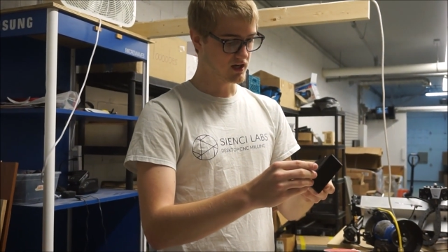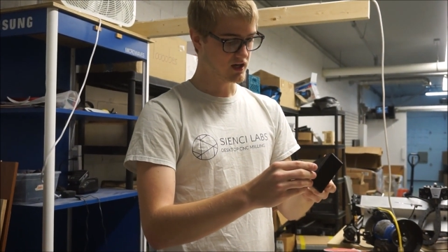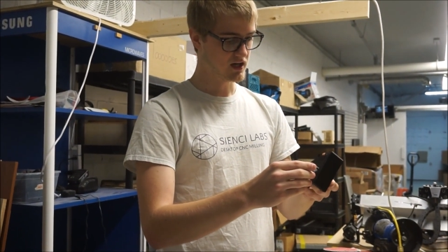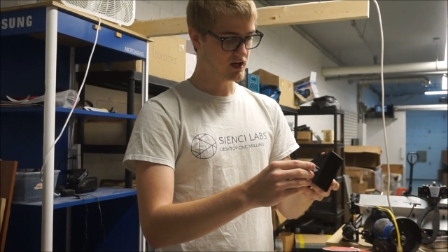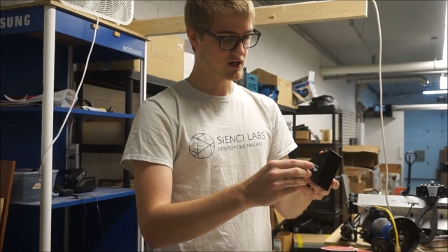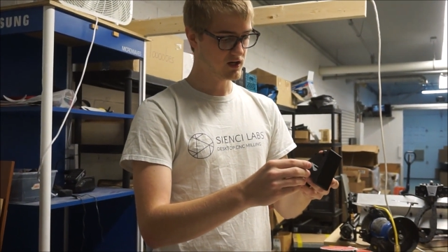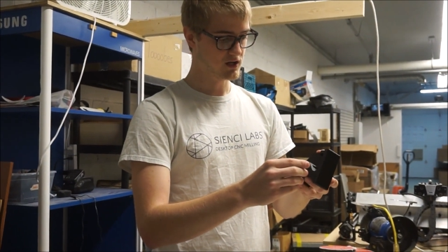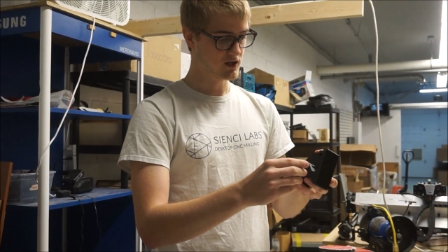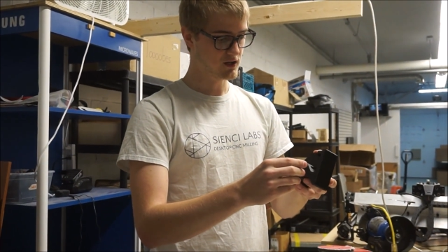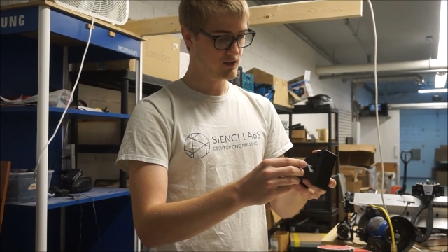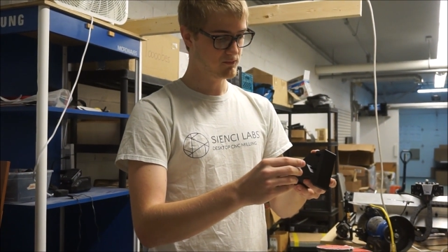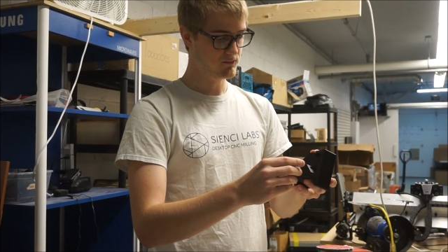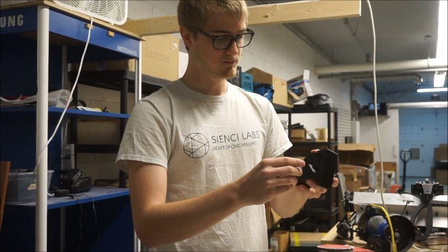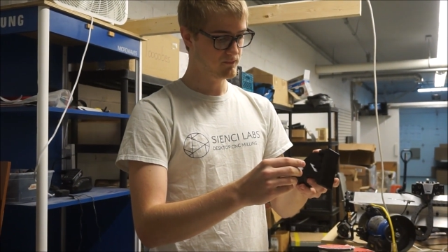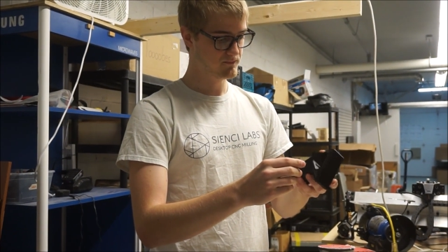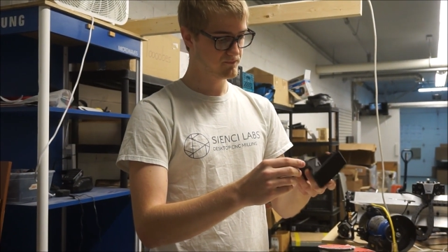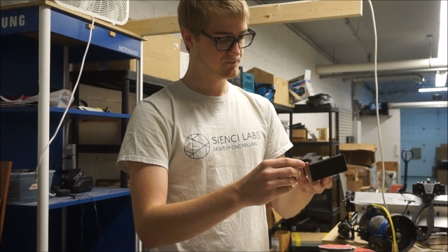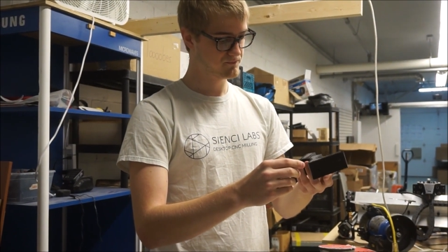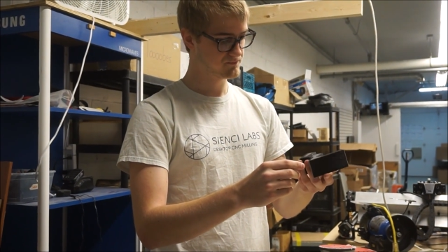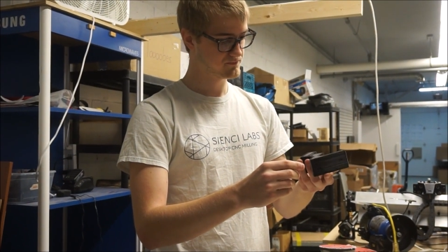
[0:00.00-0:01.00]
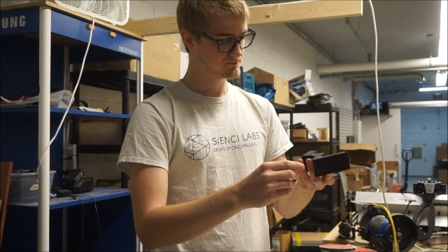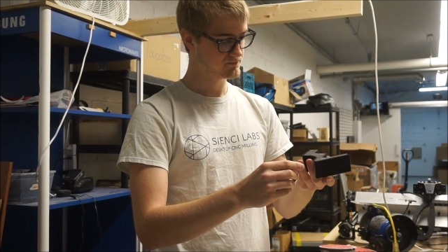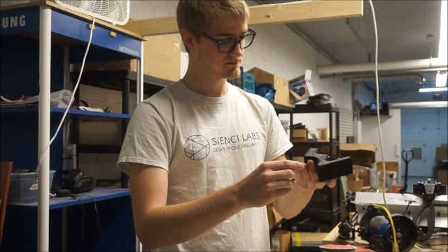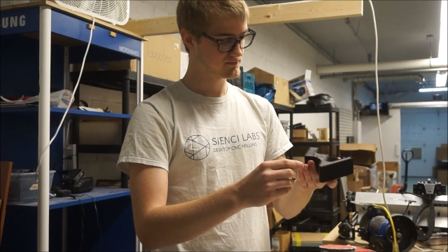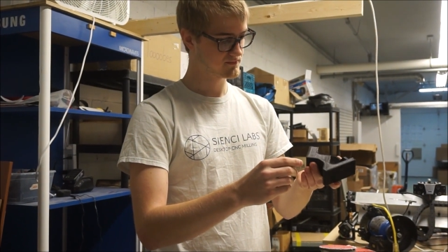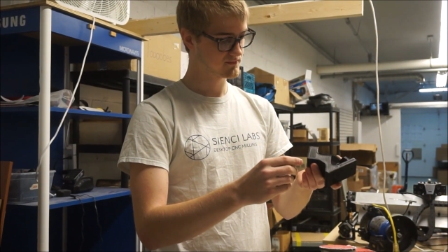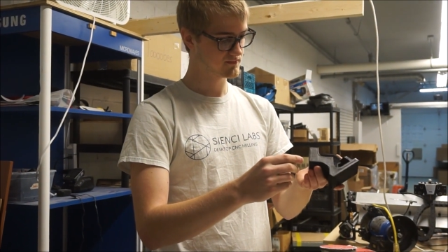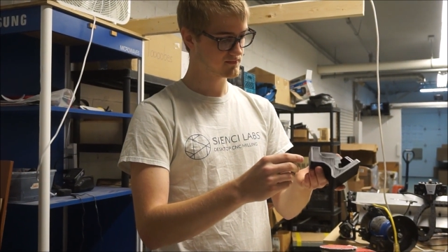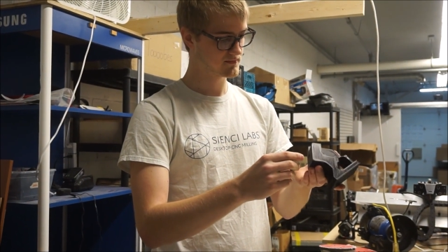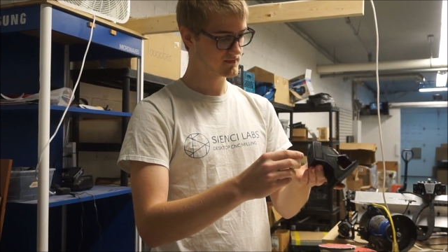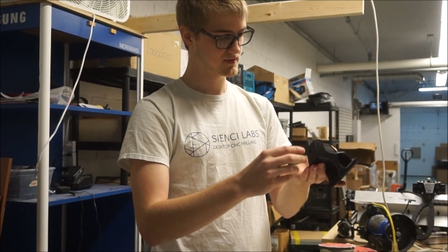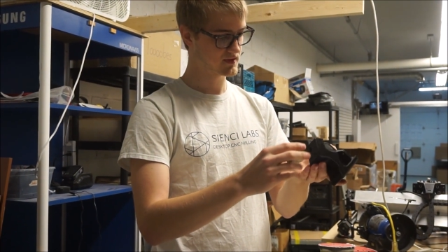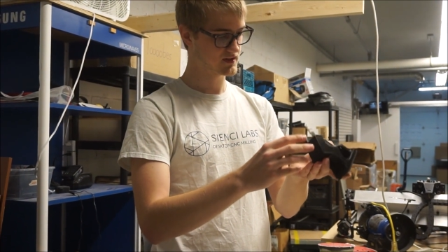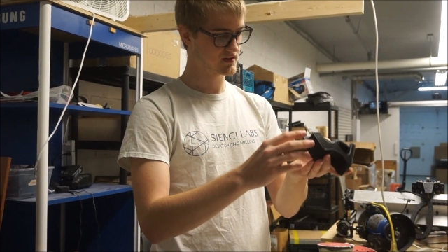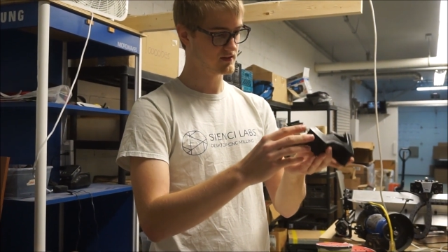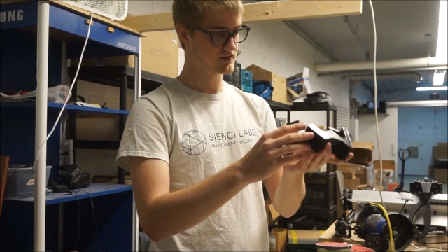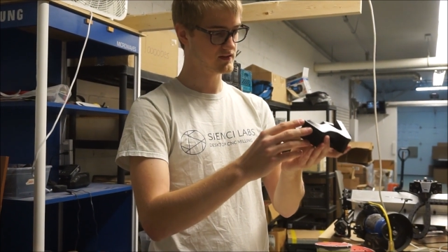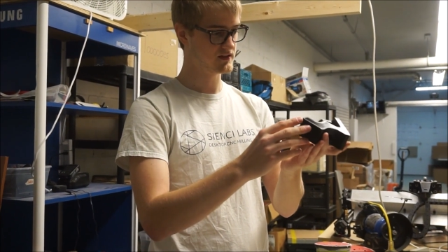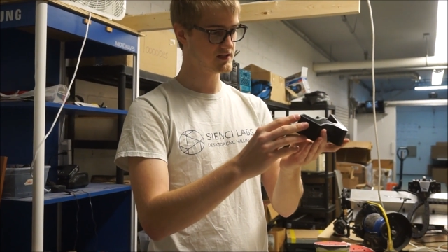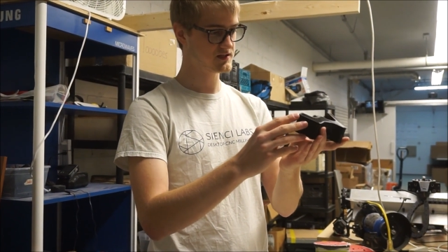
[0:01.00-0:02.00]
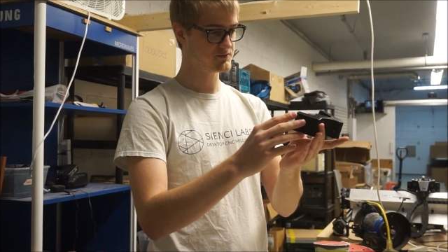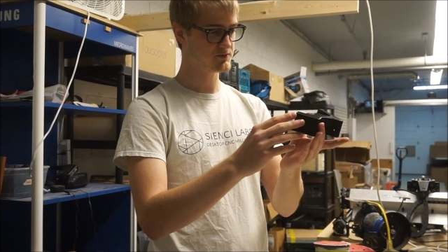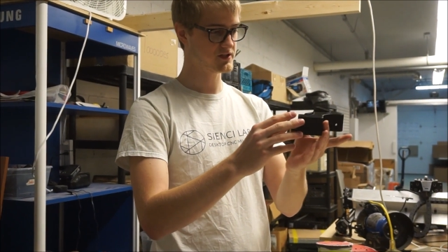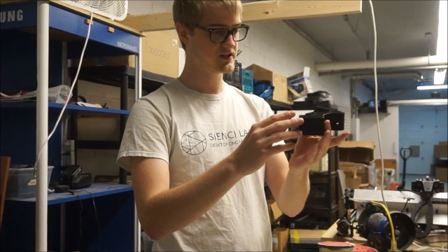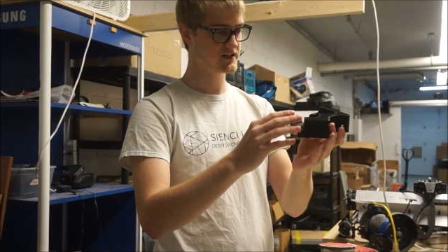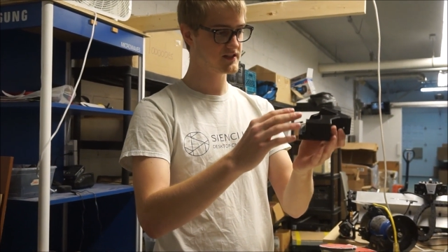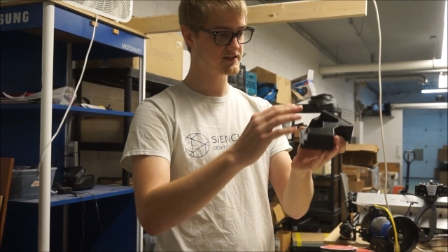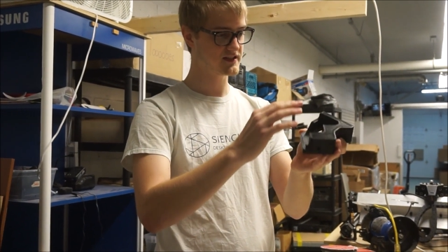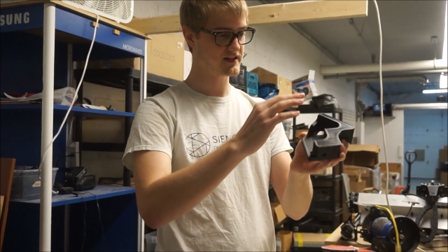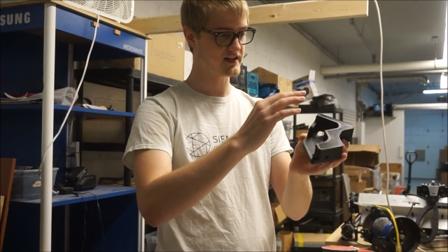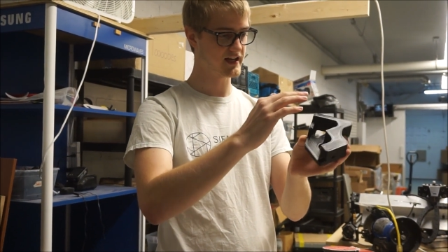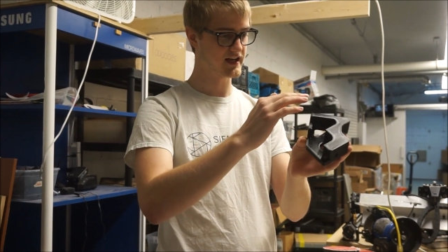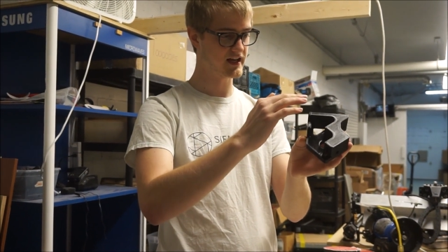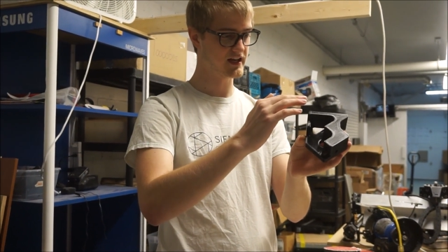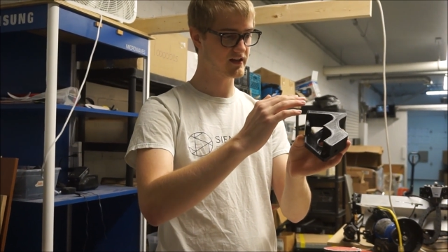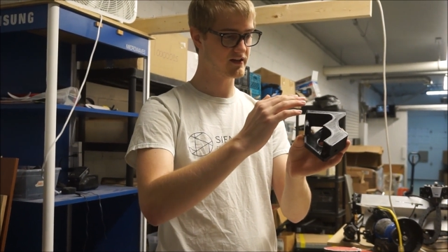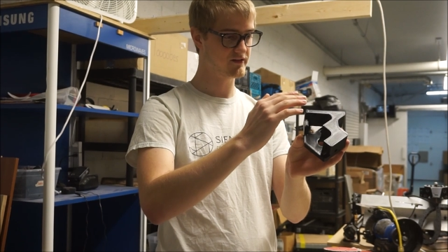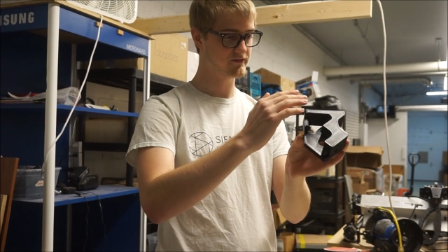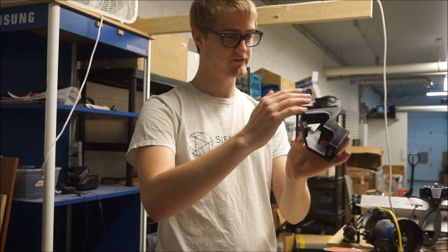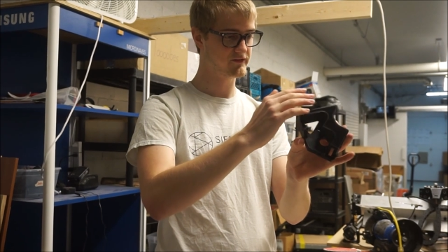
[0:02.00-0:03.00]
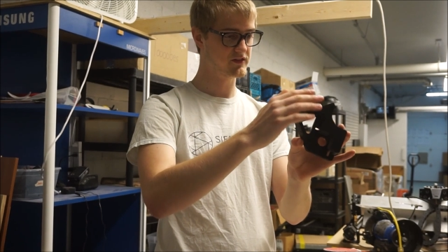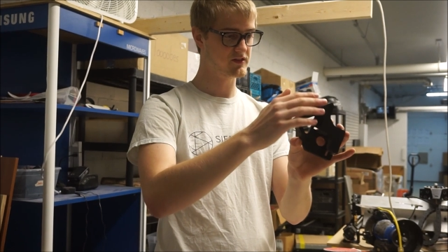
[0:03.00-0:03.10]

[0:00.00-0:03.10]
Um, this one doesn't have